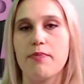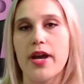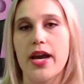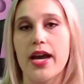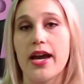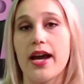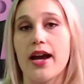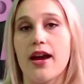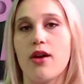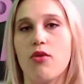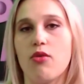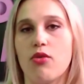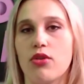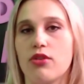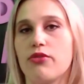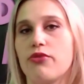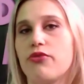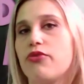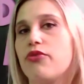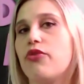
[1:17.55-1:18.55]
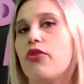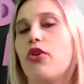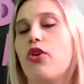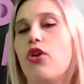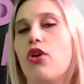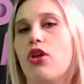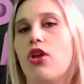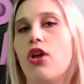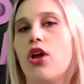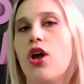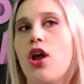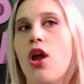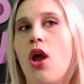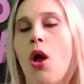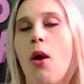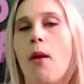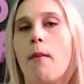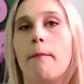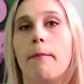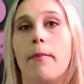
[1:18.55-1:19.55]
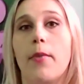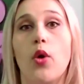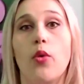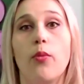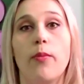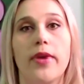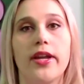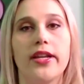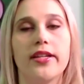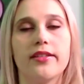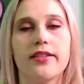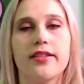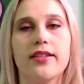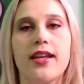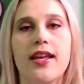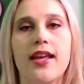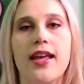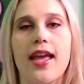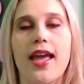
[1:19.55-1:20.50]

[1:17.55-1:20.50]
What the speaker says: powerful moment.